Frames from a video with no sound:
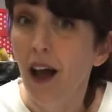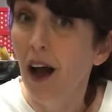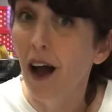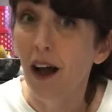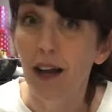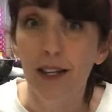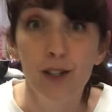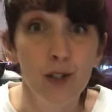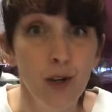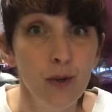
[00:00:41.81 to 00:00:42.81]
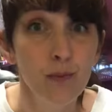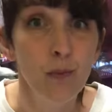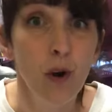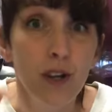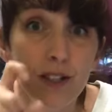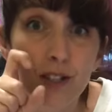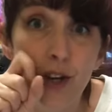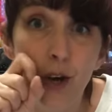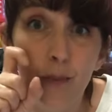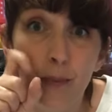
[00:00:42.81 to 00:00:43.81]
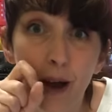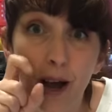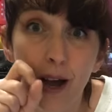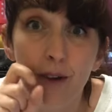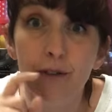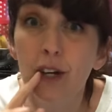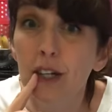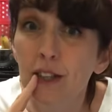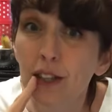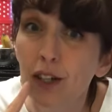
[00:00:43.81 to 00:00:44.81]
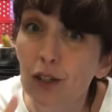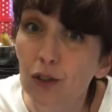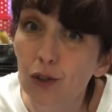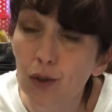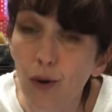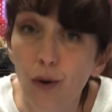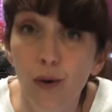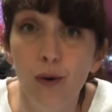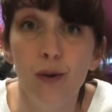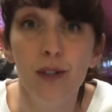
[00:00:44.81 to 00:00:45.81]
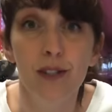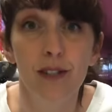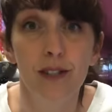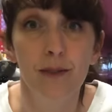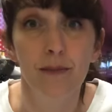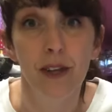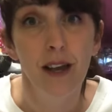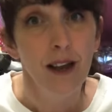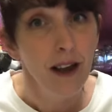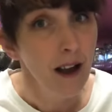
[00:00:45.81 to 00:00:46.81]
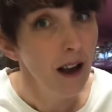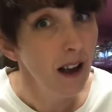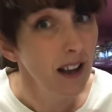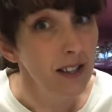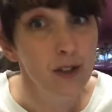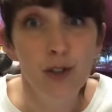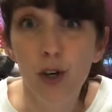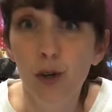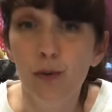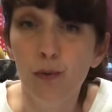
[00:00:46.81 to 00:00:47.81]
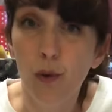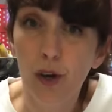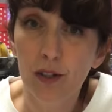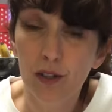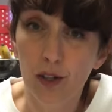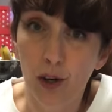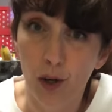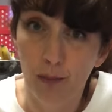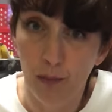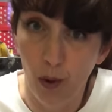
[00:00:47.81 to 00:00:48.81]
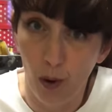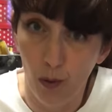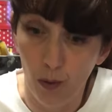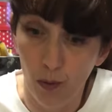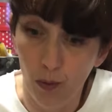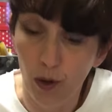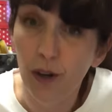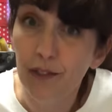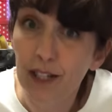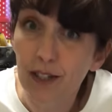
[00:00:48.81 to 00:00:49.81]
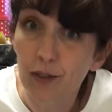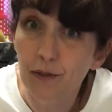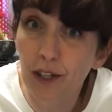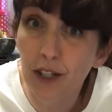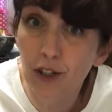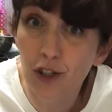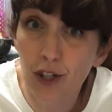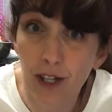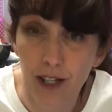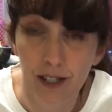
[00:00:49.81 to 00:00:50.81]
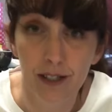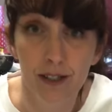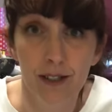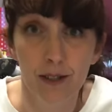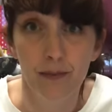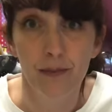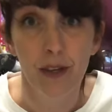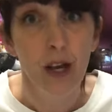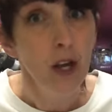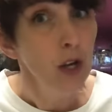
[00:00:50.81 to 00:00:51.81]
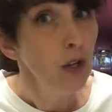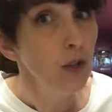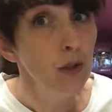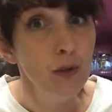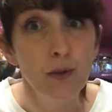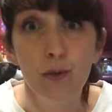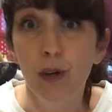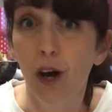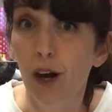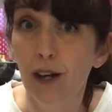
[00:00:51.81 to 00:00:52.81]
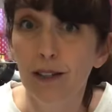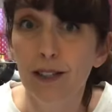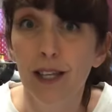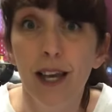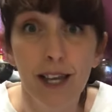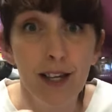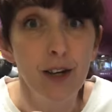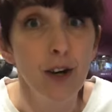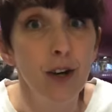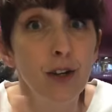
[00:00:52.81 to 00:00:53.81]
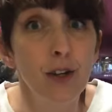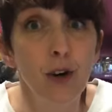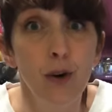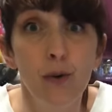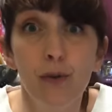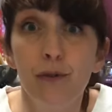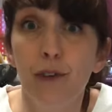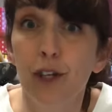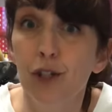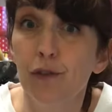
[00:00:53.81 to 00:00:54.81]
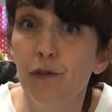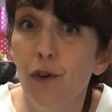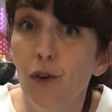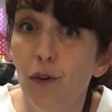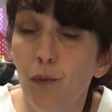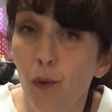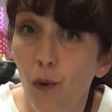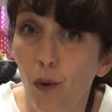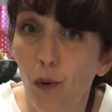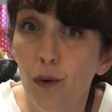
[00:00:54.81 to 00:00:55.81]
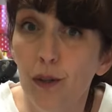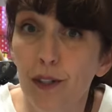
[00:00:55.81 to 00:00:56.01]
I don't want a parrot that talks. I don't want a bowl of little fishes. You can't take a goldfish for a walk.